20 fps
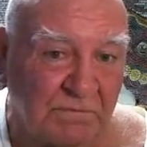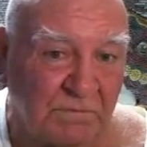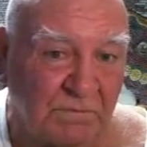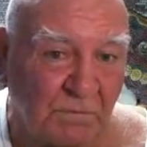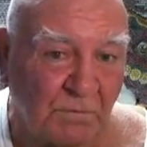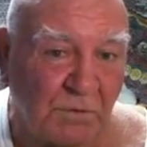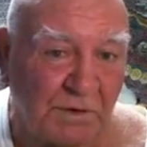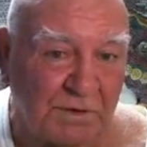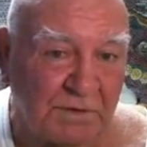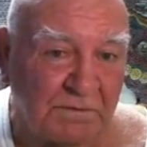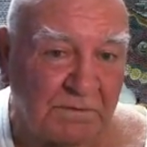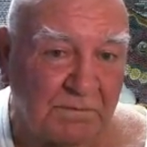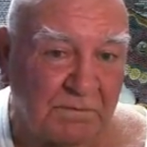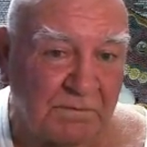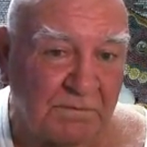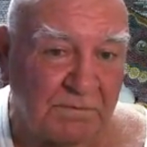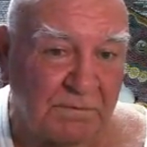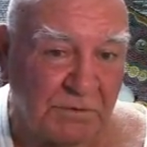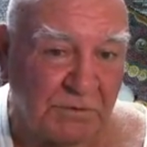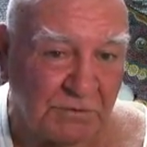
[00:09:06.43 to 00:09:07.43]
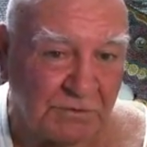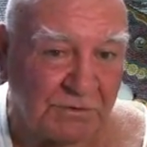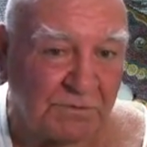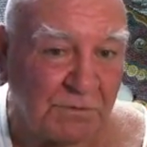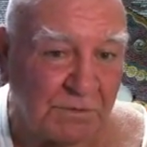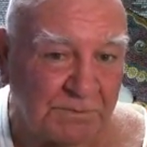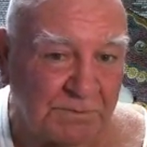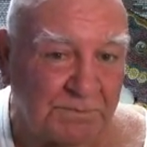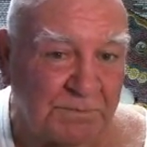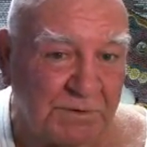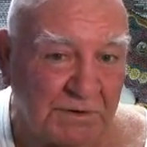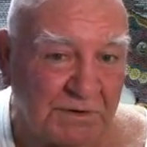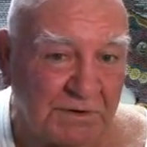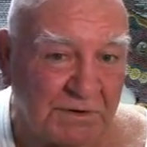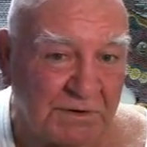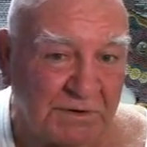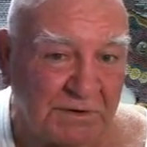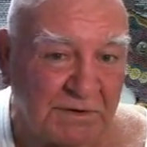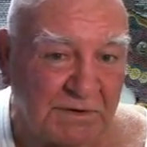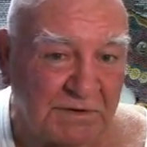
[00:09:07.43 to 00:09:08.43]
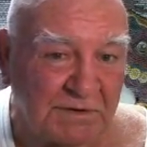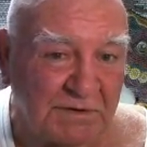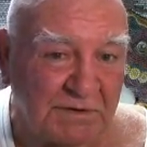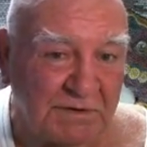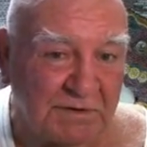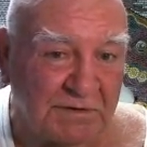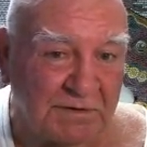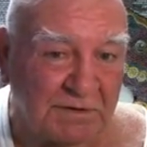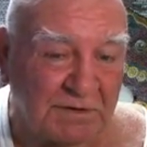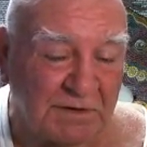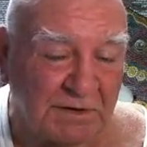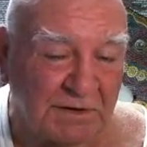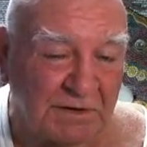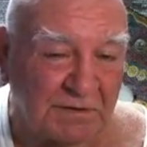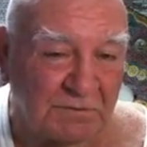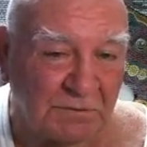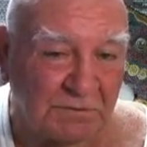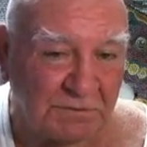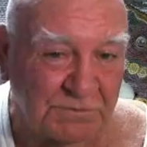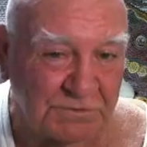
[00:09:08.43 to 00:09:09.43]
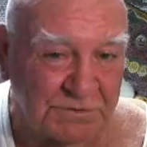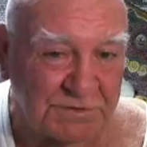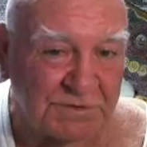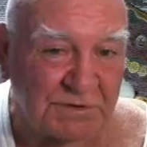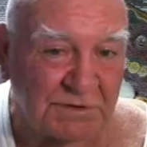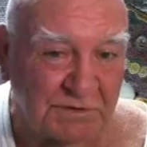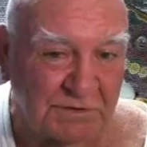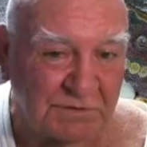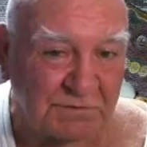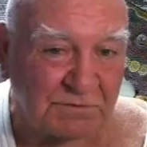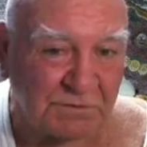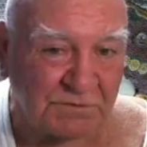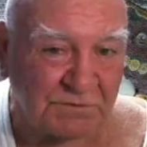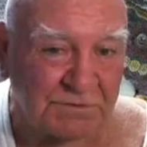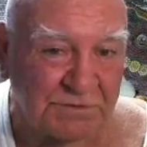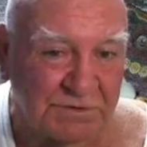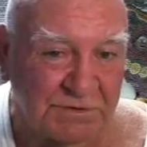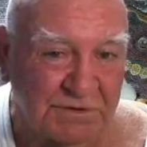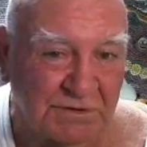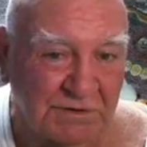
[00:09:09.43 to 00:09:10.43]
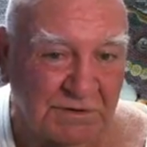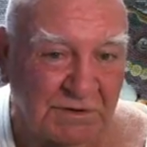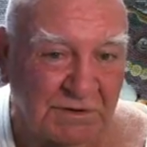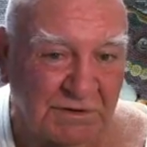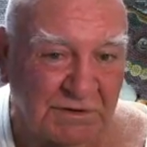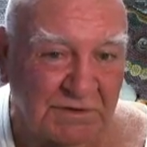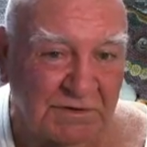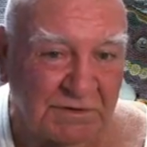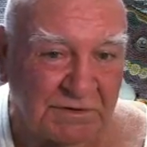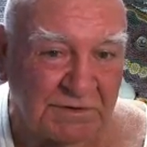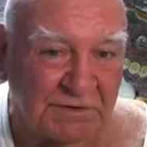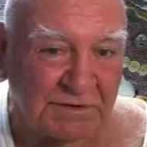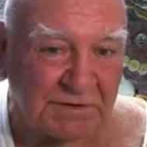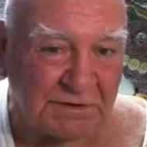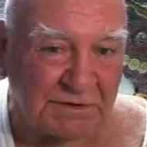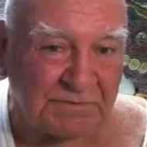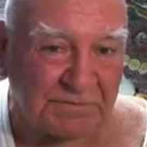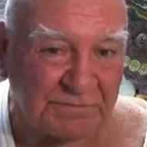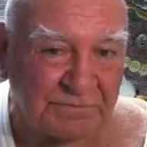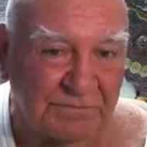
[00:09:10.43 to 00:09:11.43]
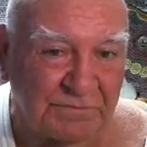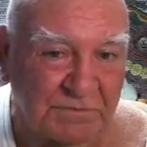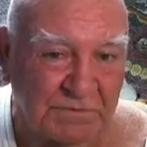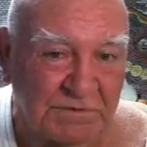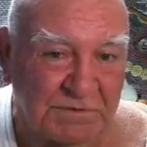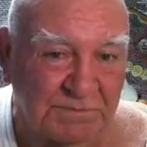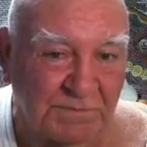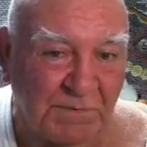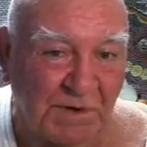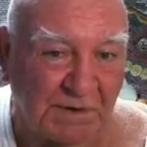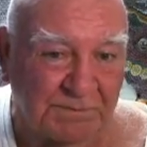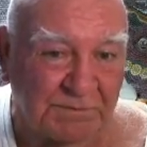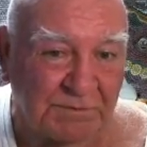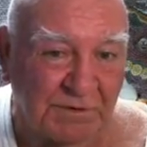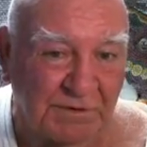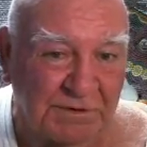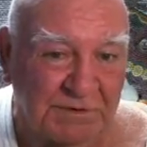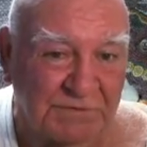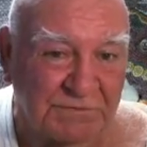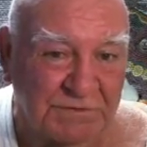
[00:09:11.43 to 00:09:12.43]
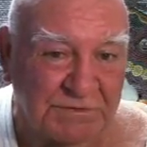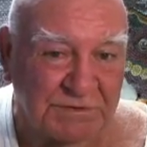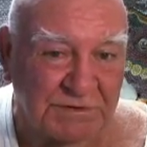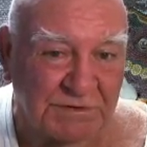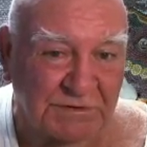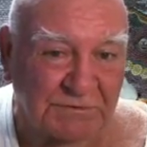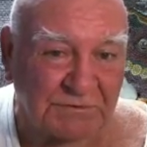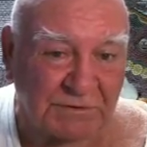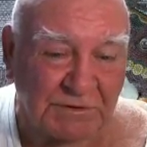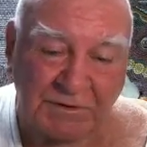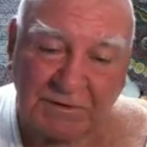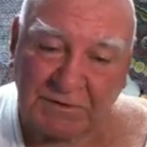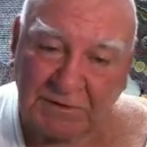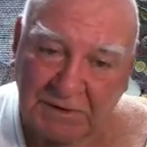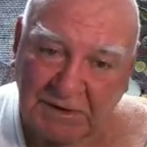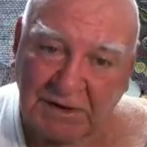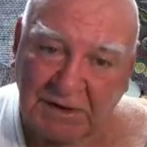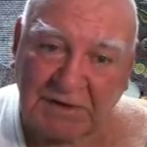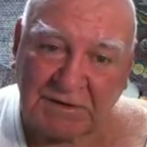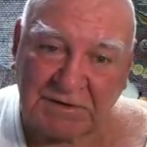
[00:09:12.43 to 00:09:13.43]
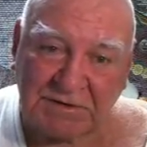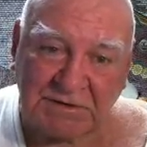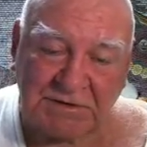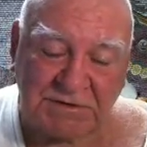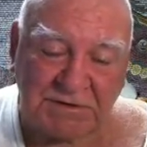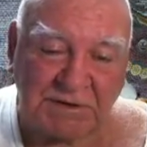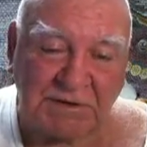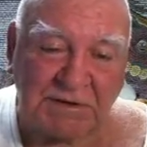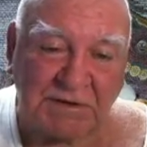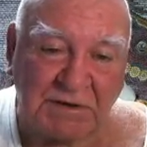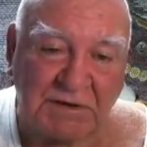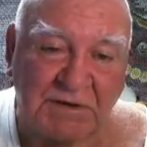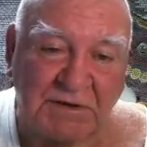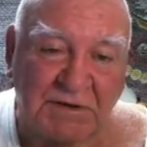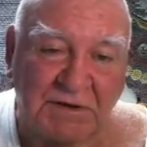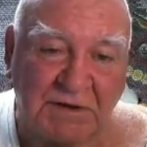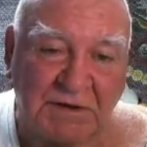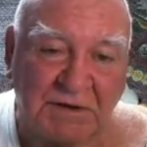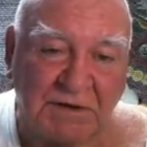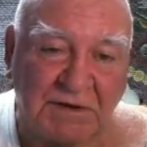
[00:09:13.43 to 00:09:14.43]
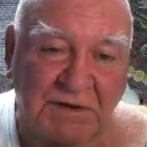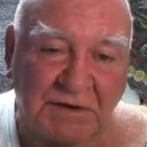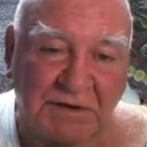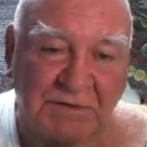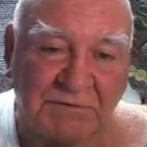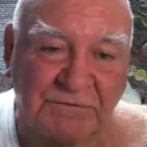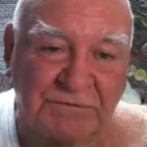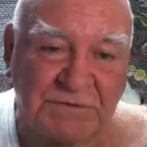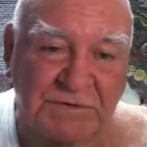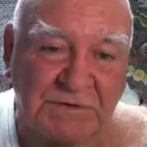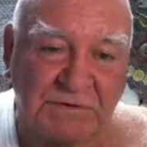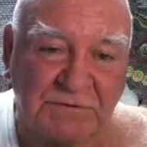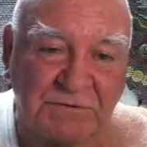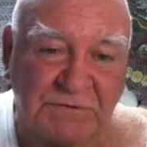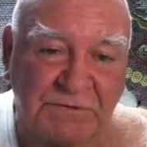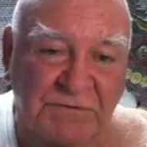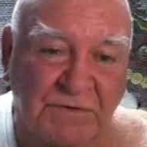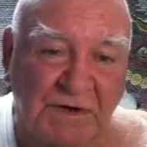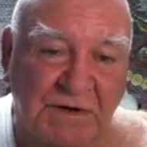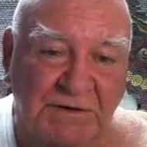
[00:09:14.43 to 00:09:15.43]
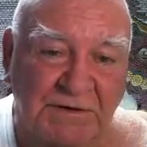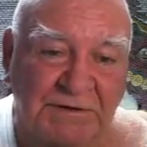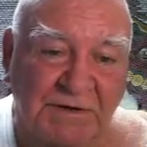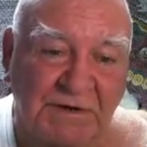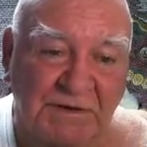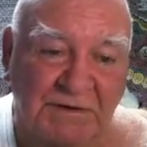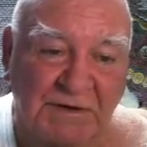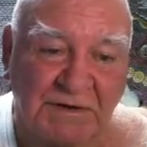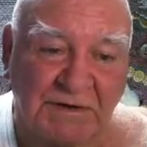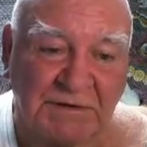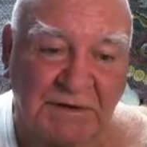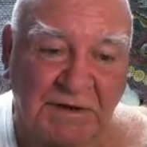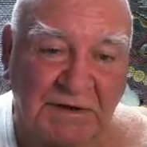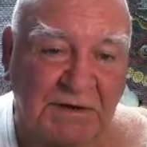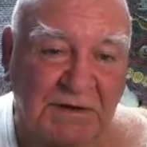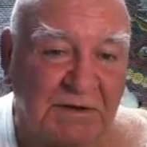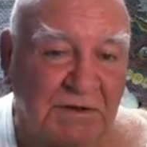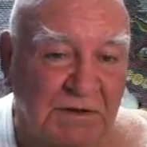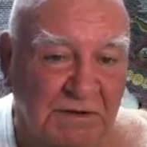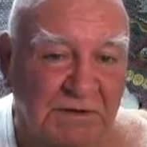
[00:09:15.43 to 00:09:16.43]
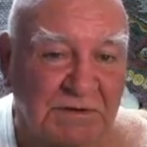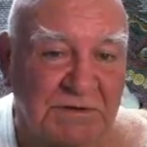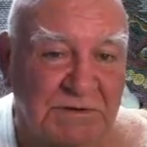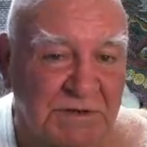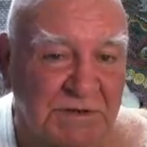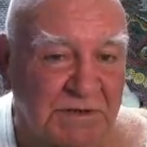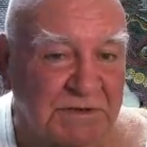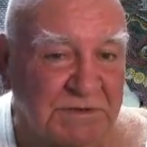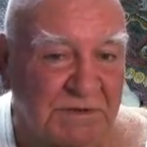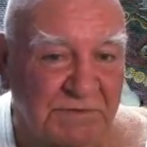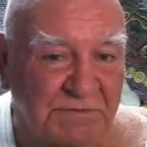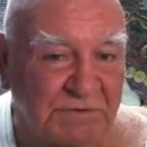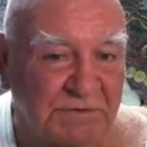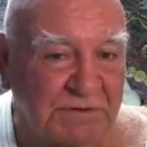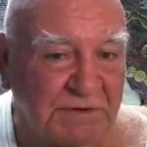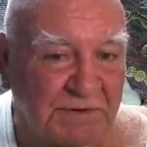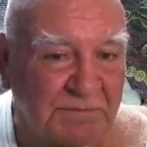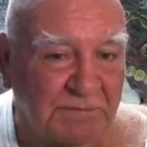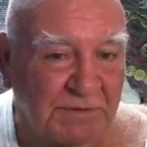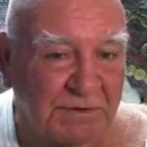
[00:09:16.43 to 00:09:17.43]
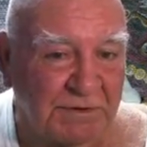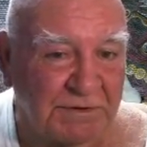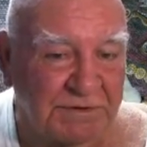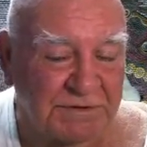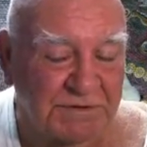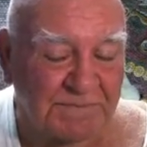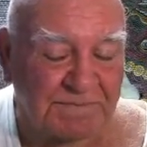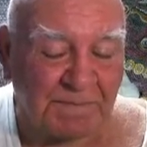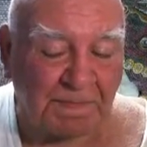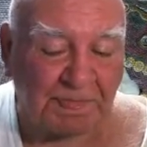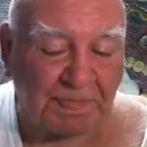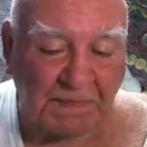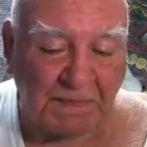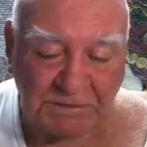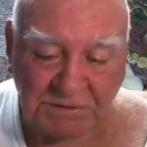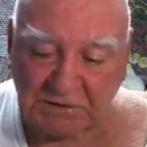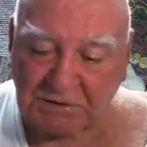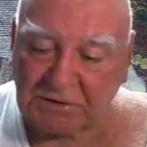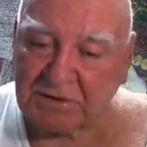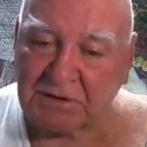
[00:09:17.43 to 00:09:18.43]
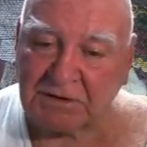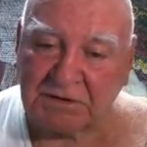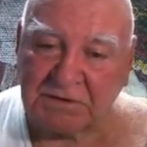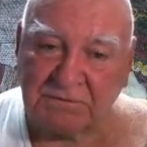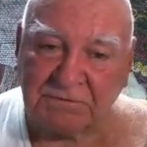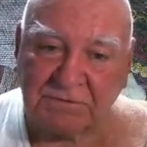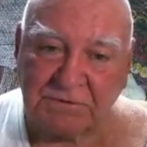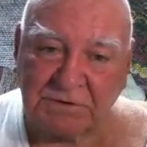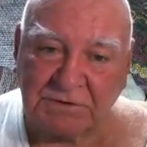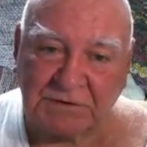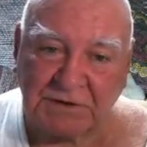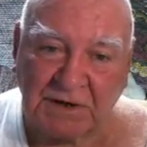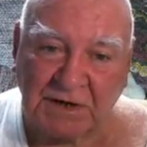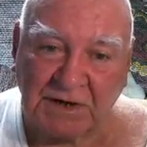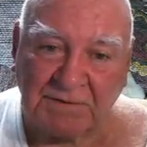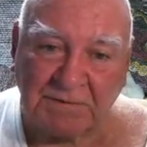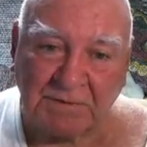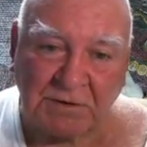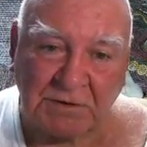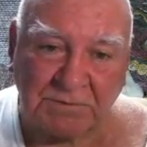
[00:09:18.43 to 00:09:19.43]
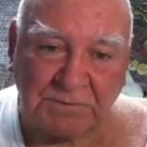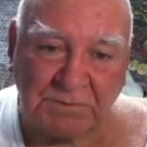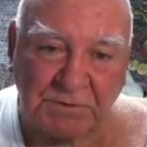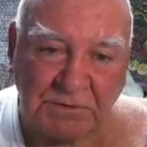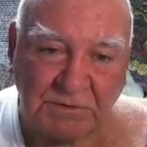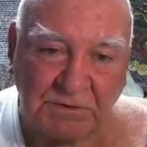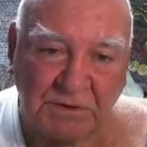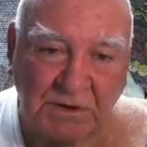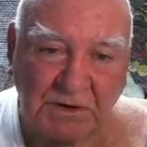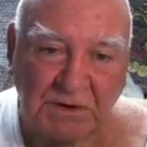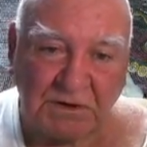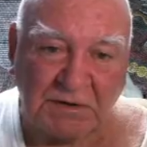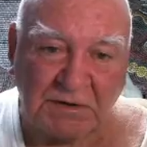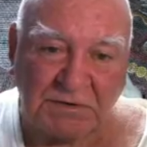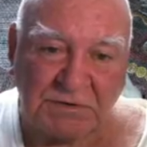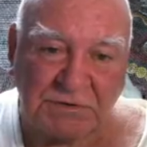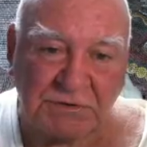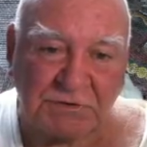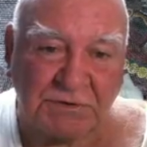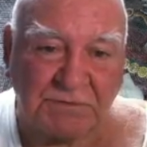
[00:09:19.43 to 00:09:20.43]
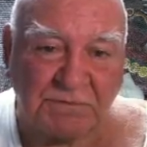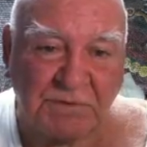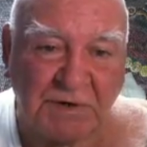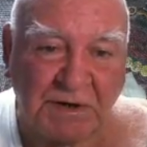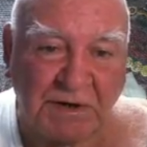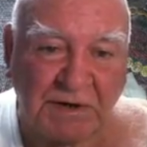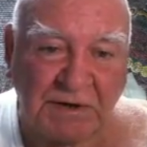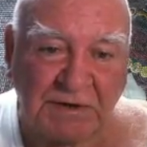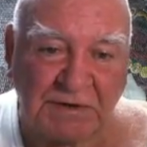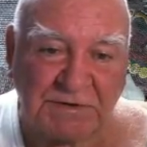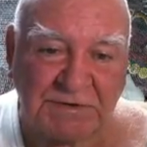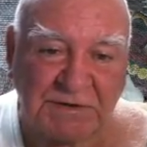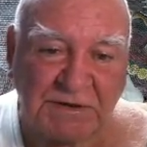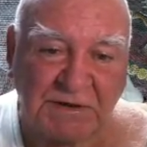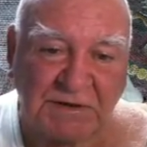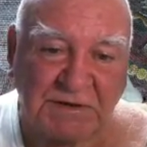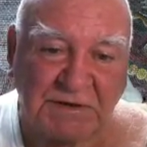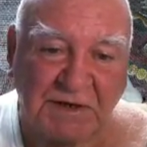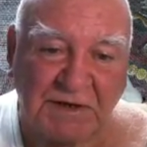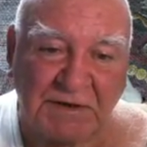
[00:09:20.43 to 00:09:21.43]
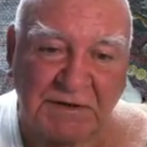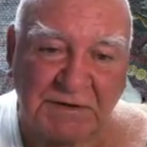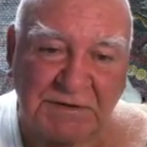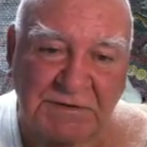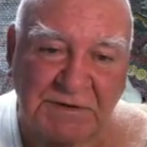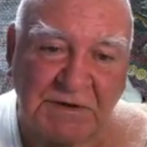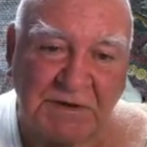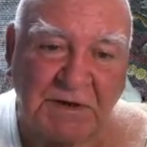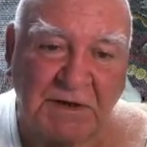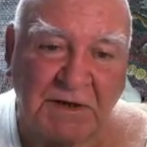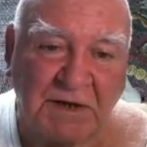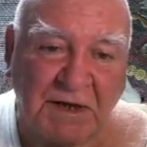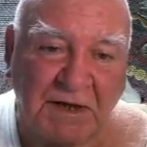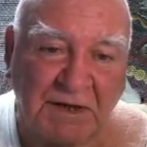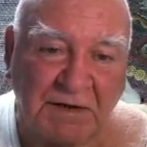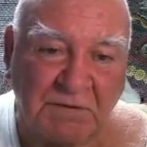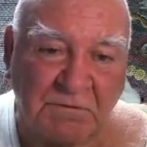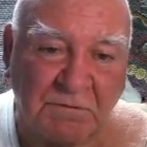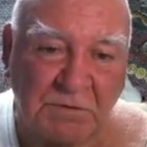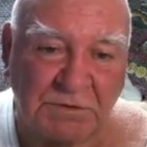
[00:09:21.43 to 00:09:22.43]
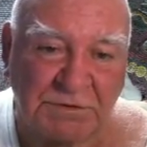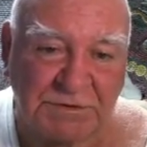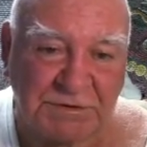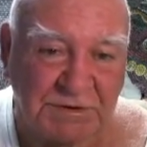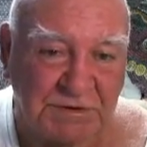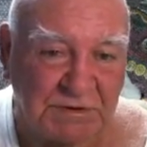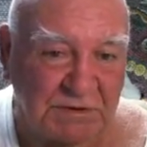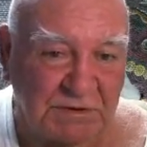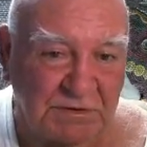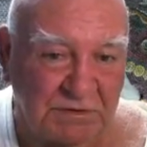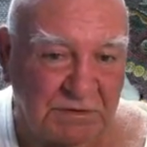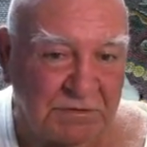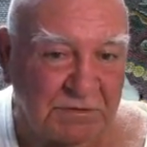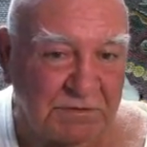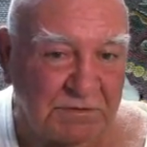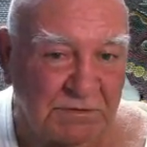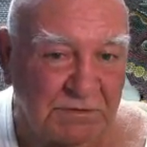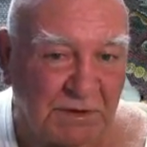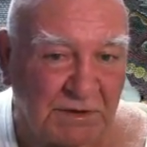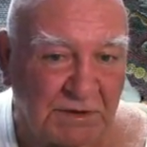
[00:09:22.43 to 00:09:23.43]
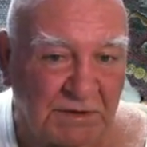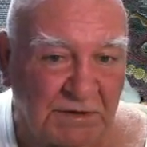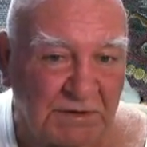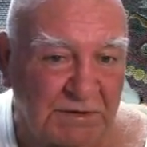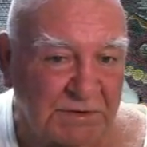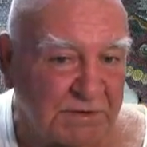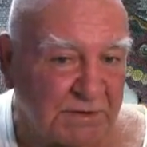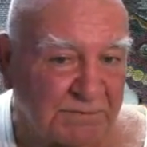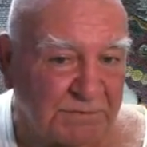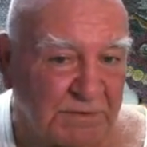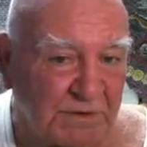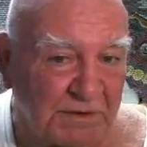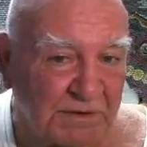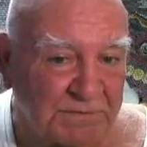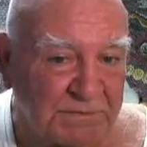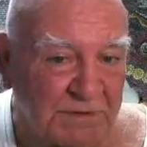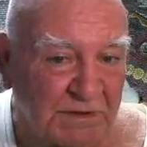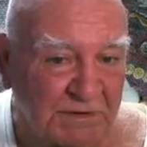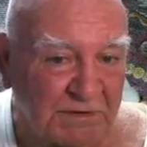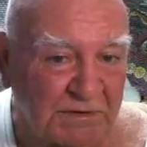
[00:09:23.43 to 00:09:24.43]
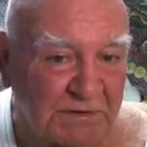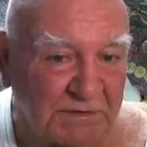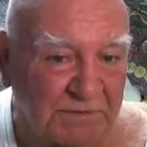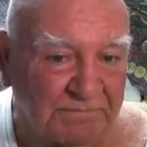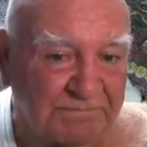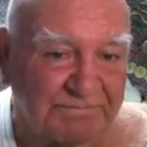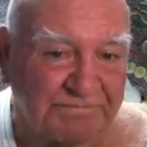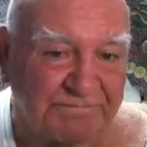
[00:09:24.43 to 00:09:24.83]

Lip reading: what during what period? What was the spot price for silver? And as I said, if silver is volatile that day, it can change every 10 minutes. So thank you for your time. I hope you enjoyed my sand dollars, and we'll see you sometime Sunday.